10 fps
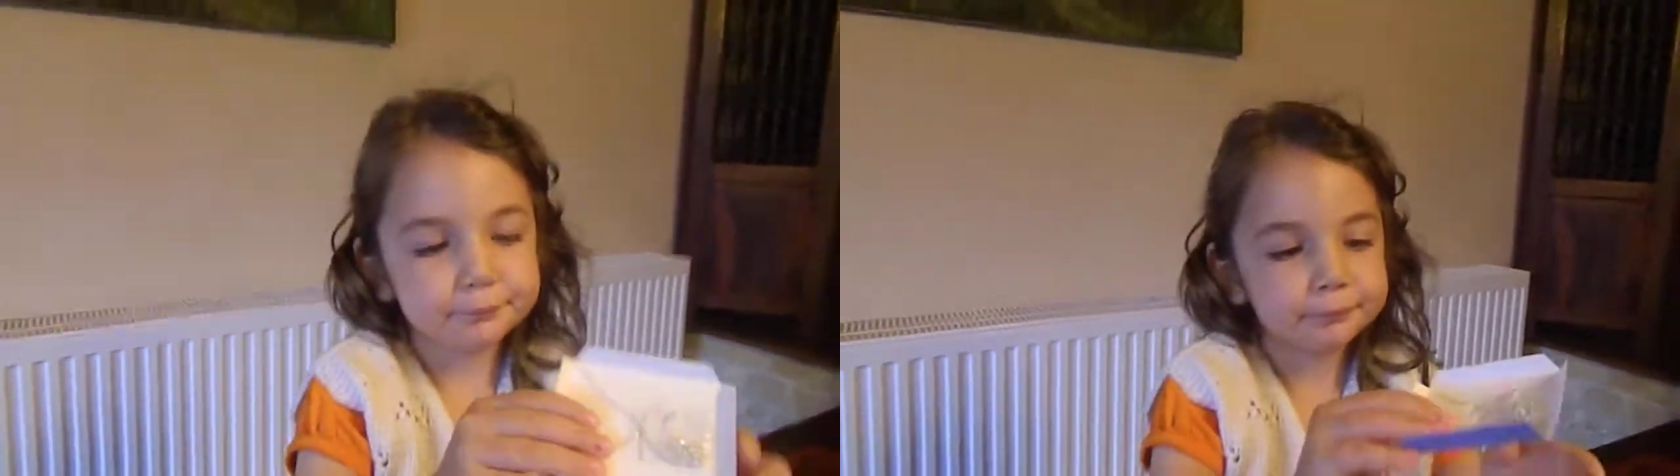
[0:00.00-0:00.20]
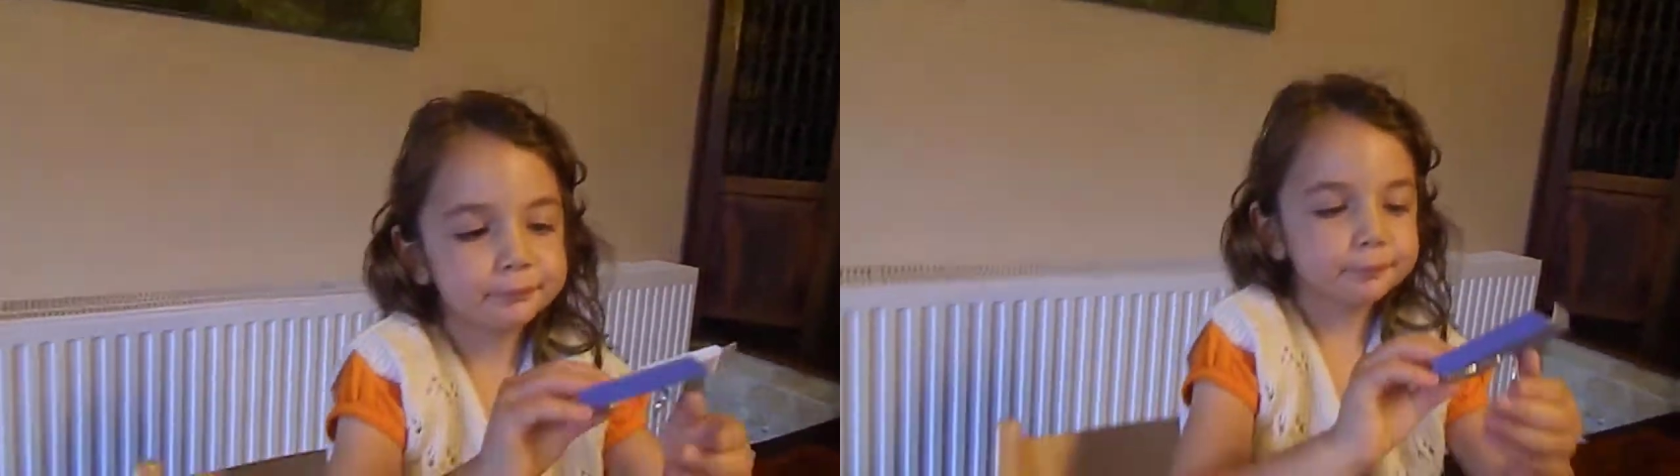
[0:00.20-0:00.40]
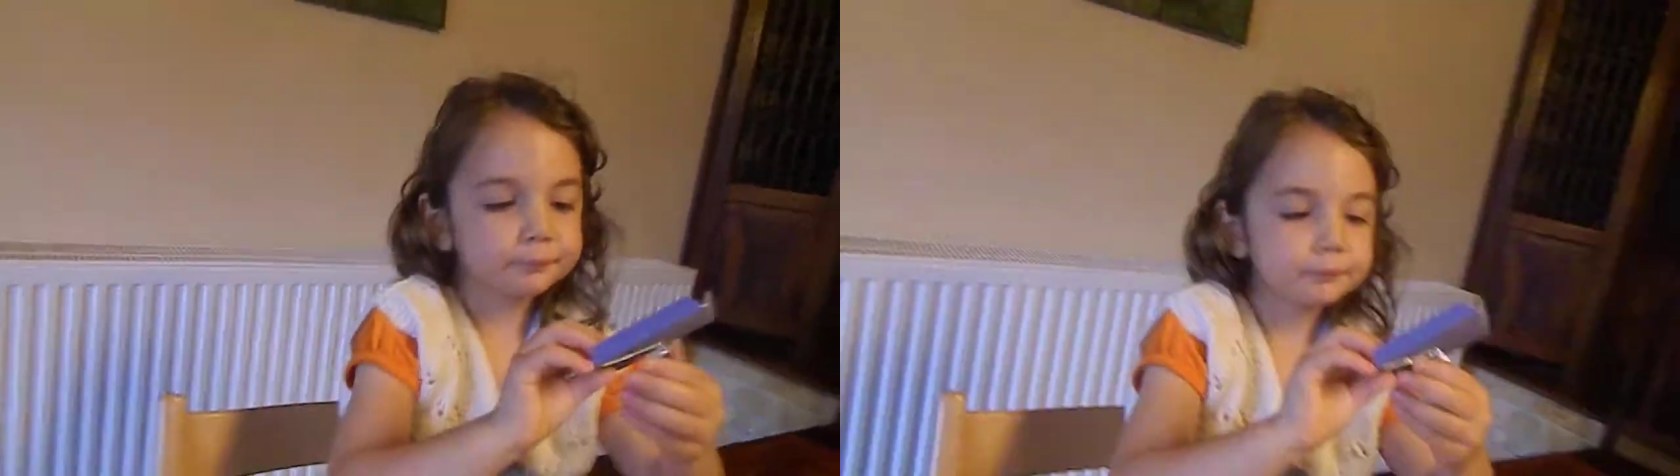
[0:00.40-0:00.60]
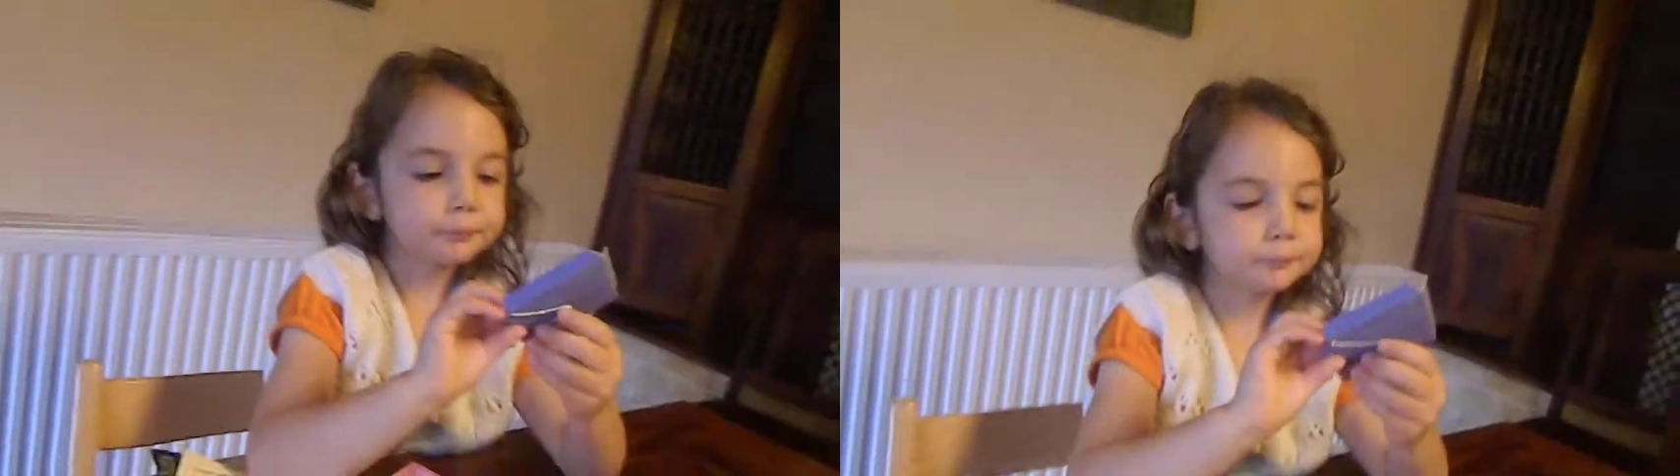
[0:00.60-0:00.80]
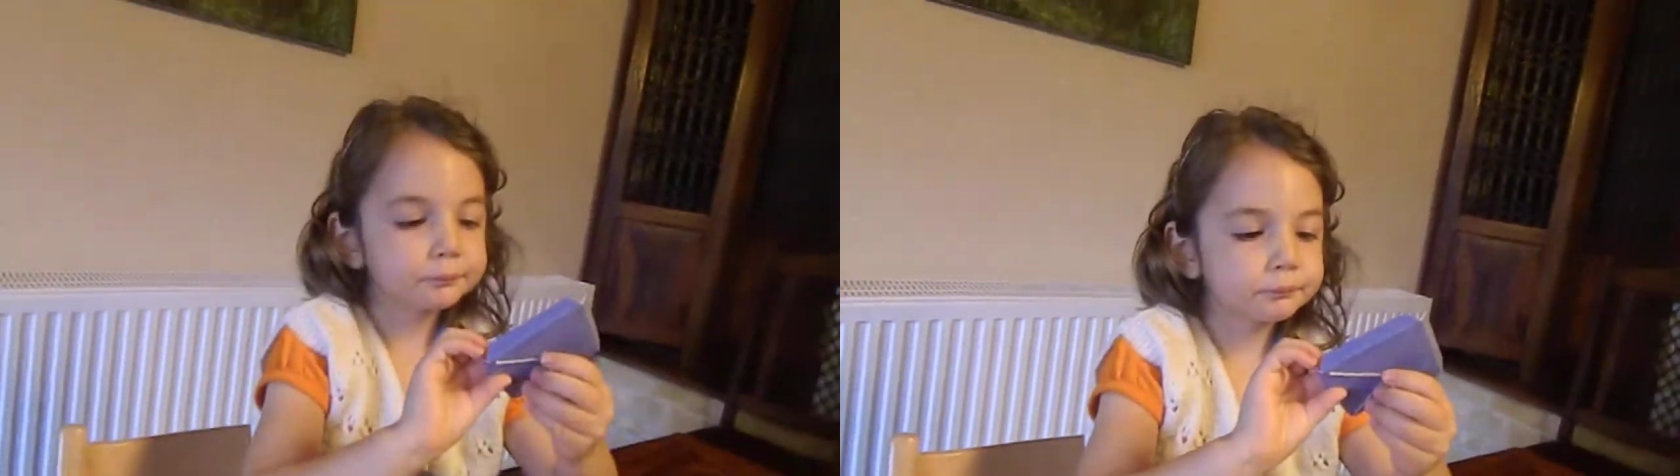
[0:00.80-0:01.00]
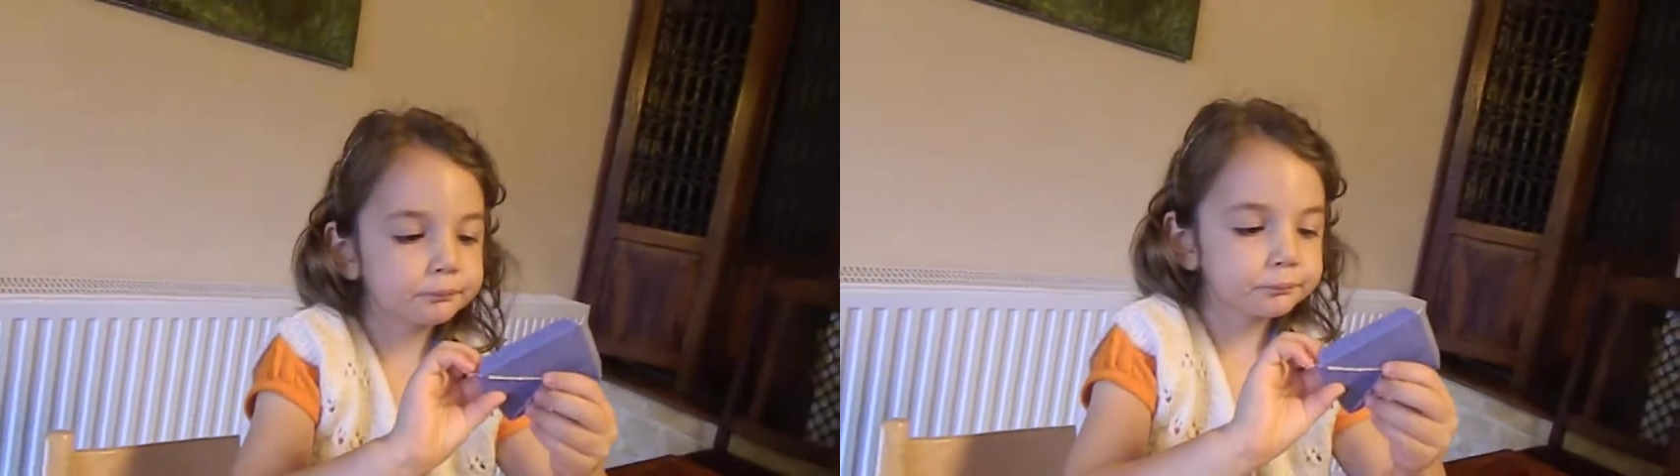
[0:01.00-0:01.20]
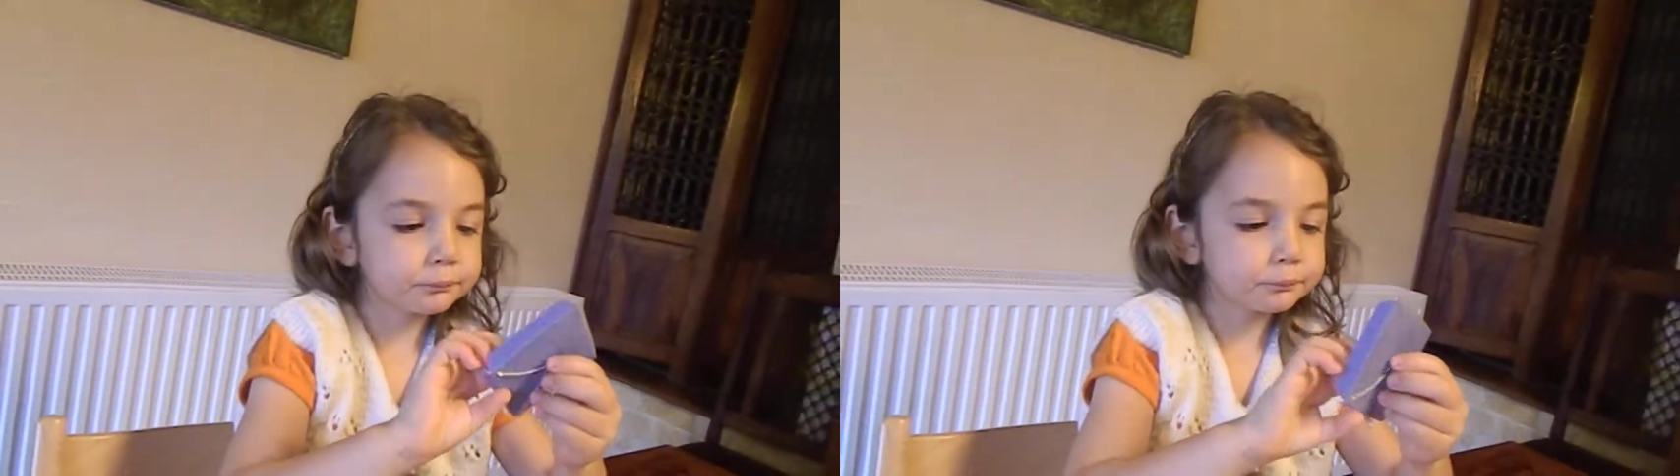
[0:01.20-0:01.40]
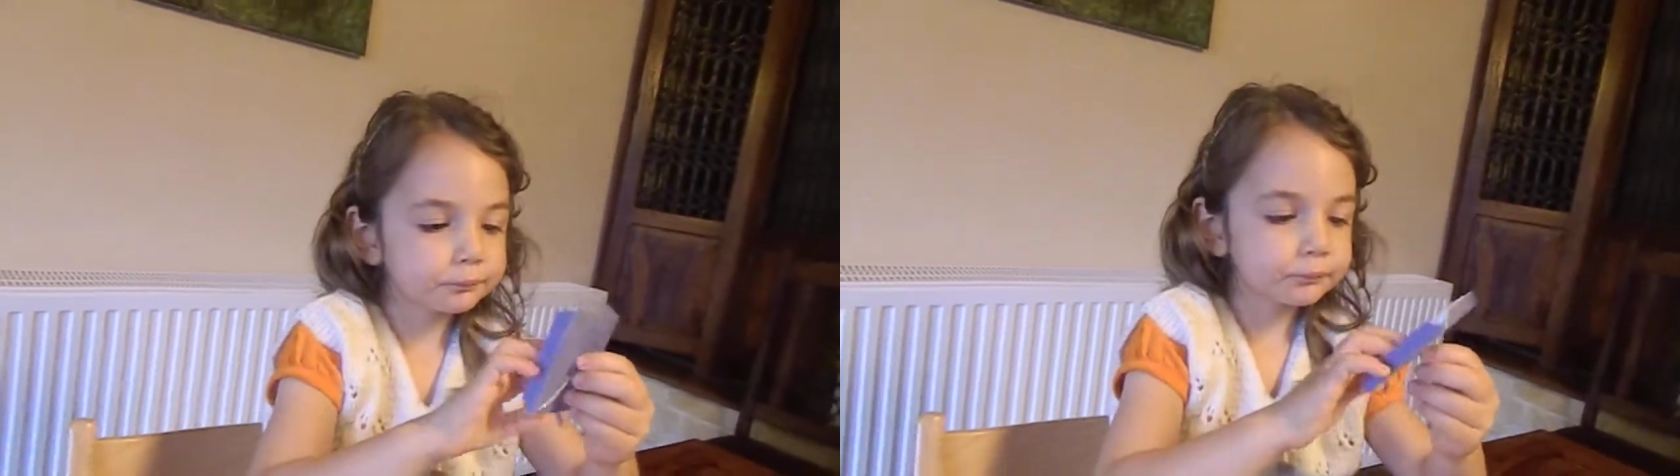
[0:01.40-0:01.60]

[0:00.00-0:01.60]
Oh, and what do you say for to